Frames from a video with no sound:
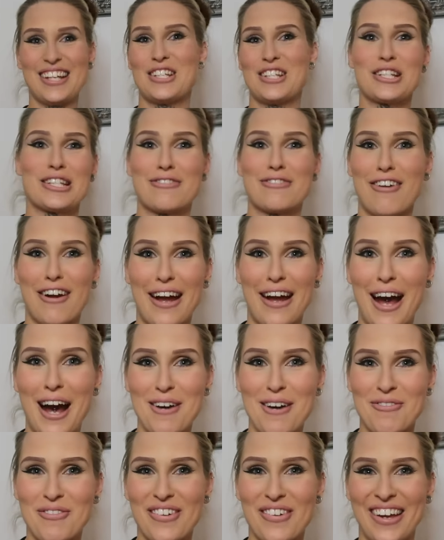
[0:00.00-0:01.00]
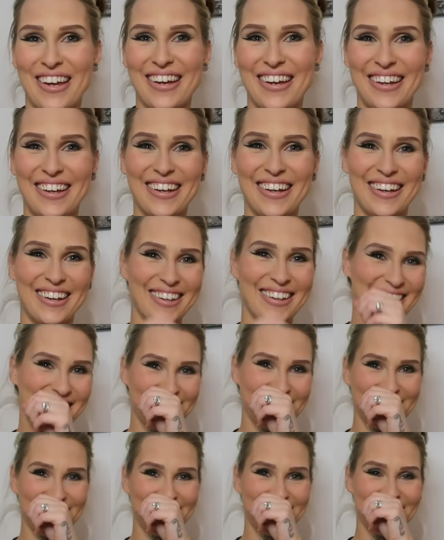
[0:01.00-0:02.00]
He's just very happy.
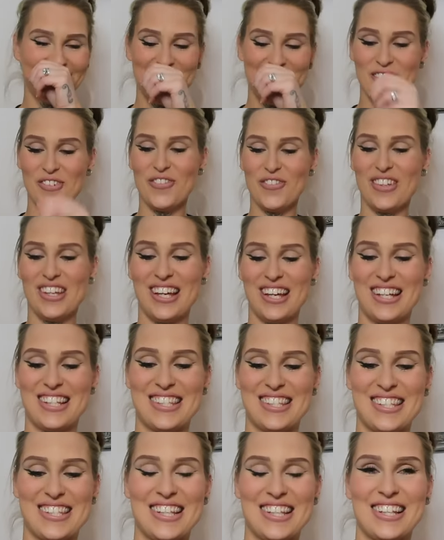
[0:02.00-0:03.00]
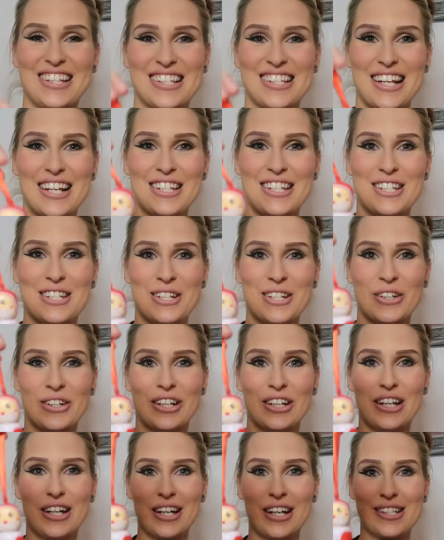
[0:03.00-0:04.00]
It's this little Santa dude,
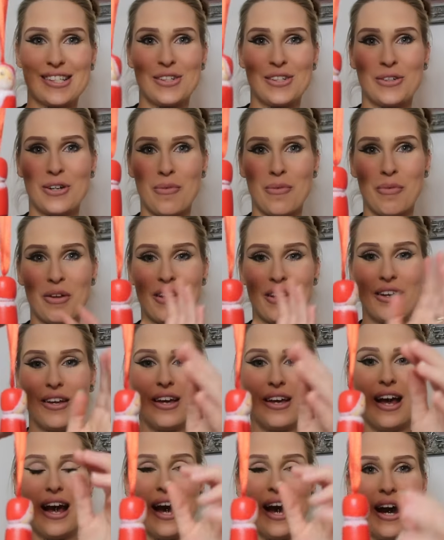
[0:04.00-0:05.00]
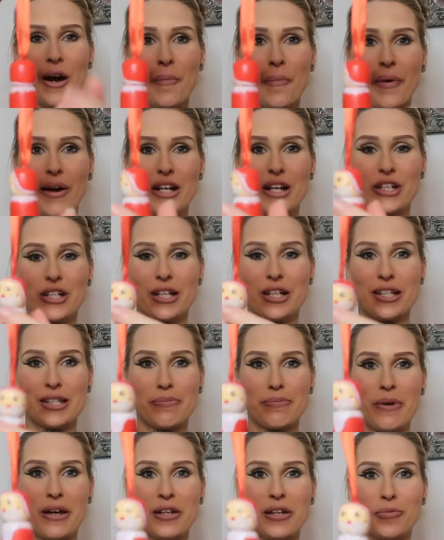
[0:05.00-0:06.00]
look. It's an ornament. How
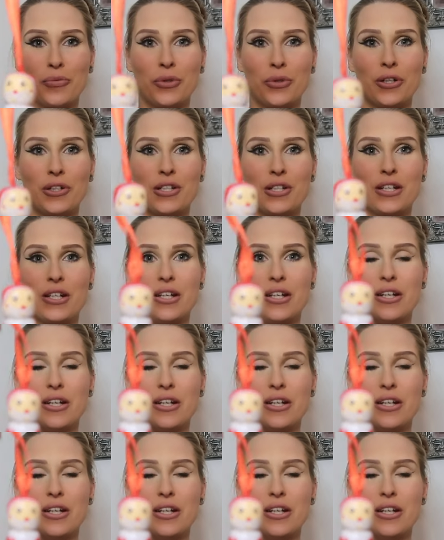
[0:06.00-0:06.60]
precious. Made of wood.